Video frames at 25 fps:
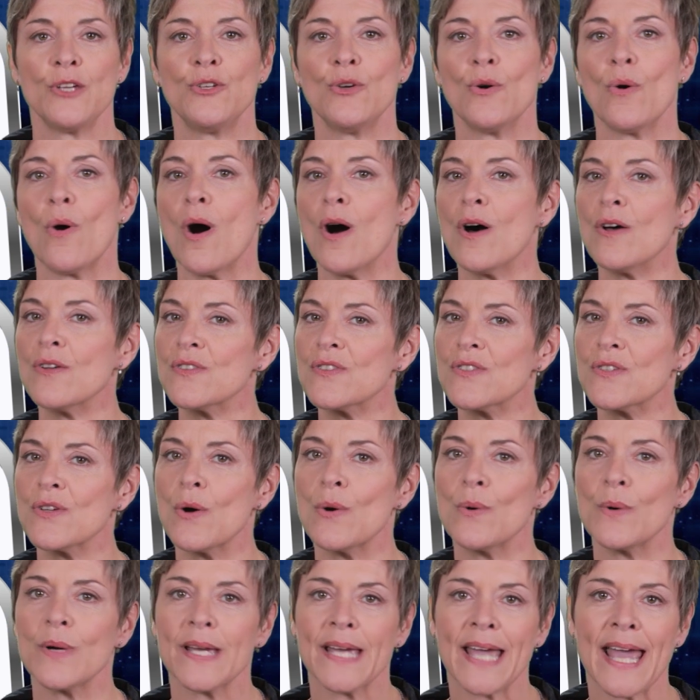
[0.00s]
You
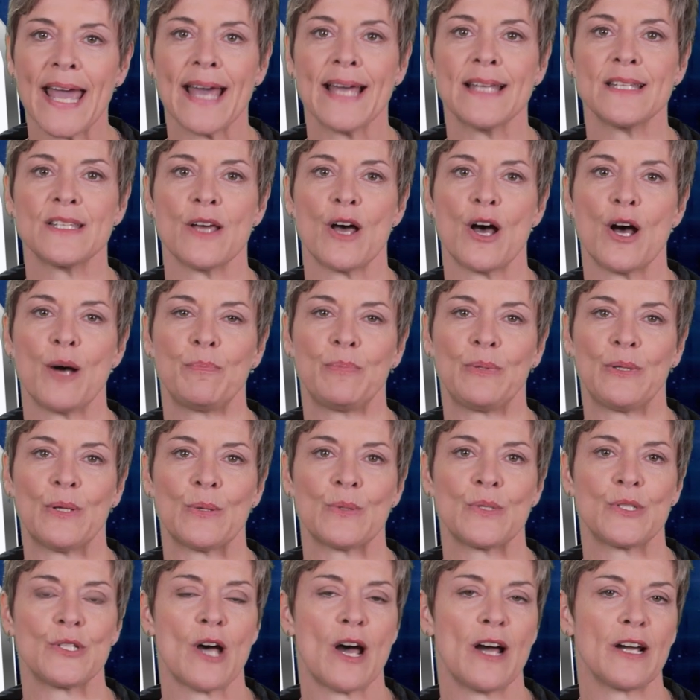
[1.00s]
also can't
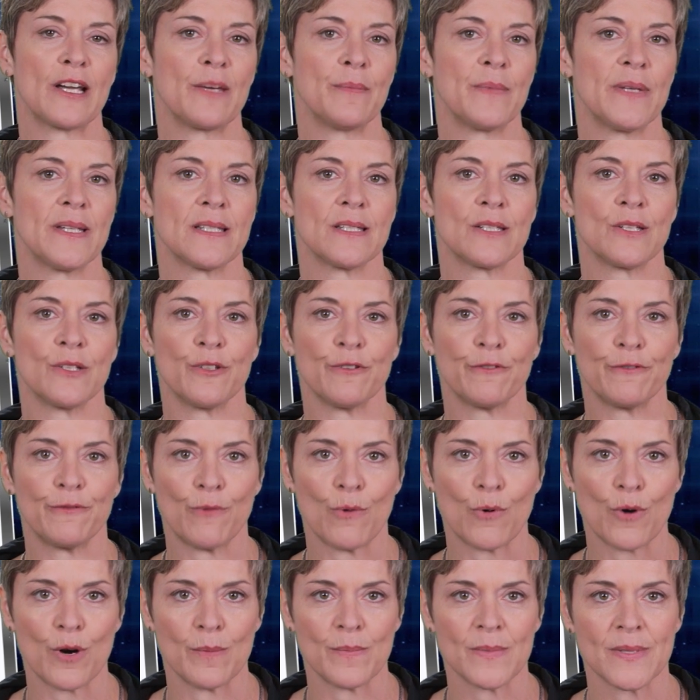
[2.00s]
upload documents to the
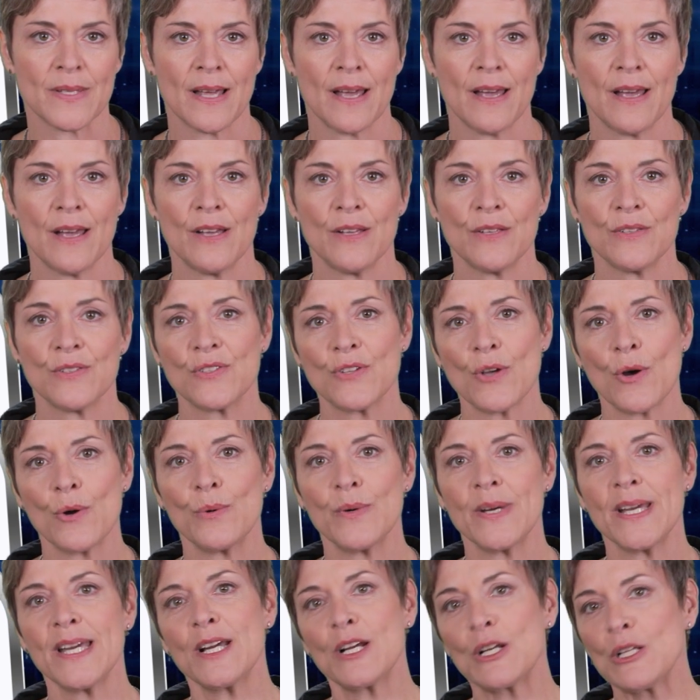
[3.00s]
forms,
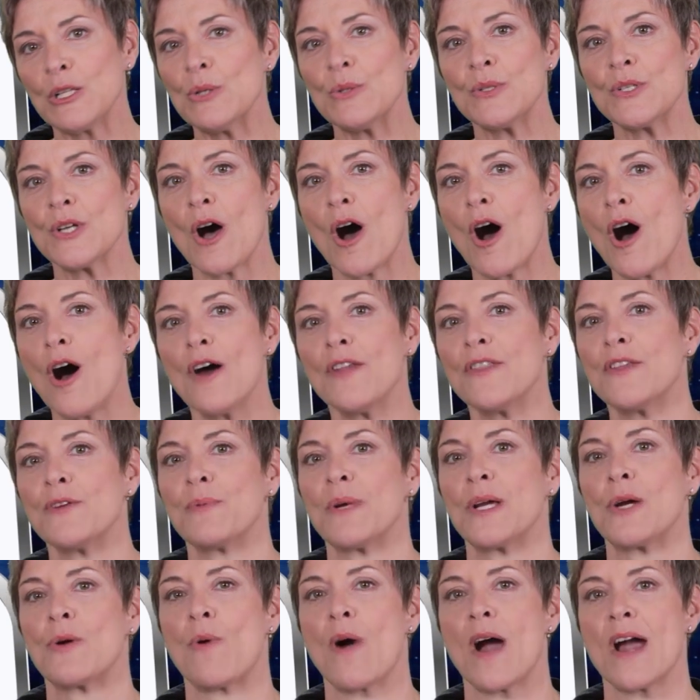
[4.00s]
so include all the
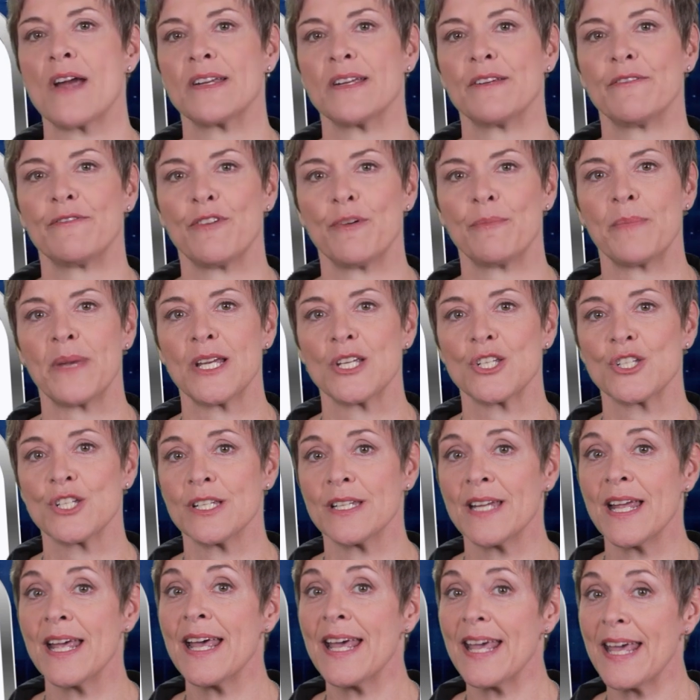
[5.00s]
required
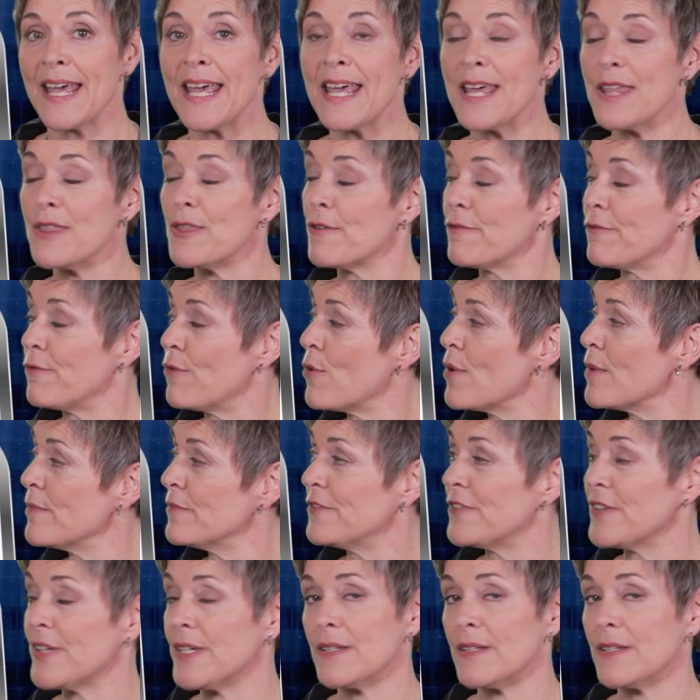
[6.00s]
information in the form